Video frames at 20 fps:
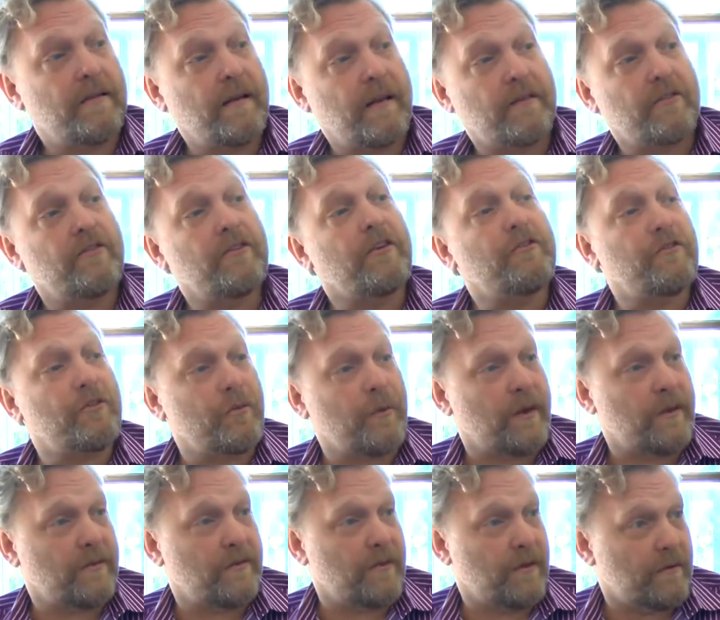that
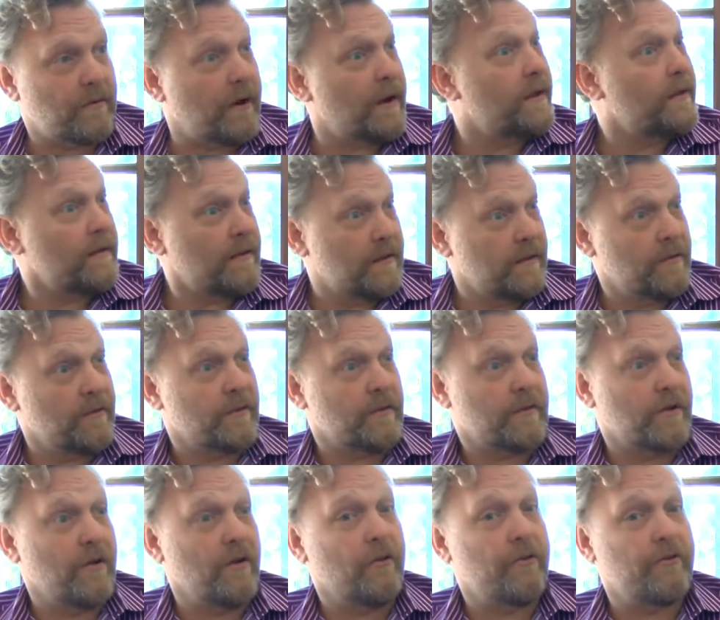situates it right in the
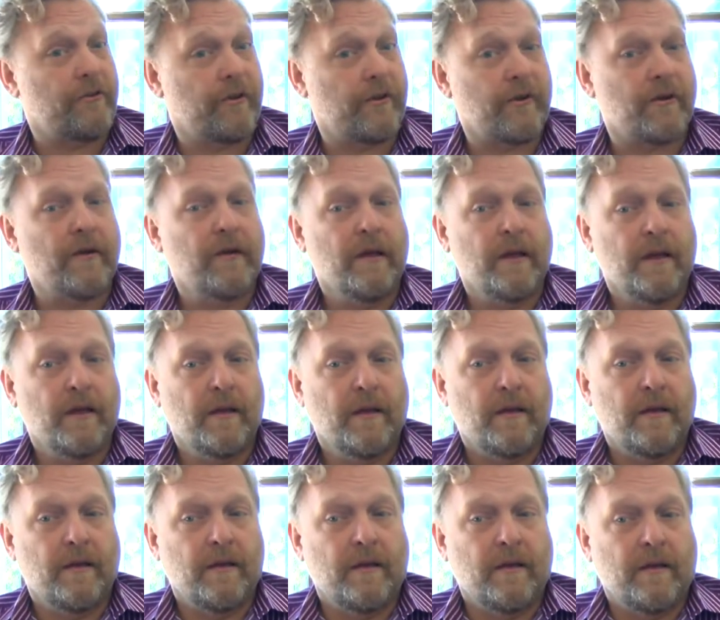culture
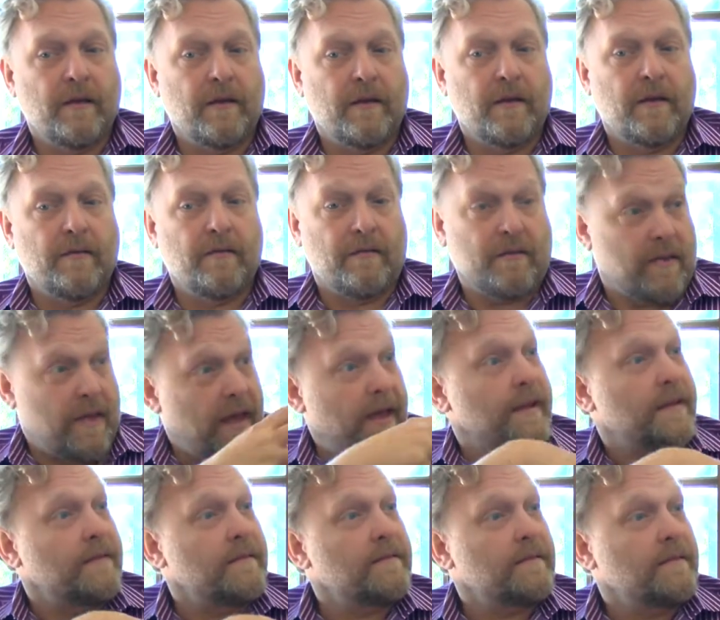then,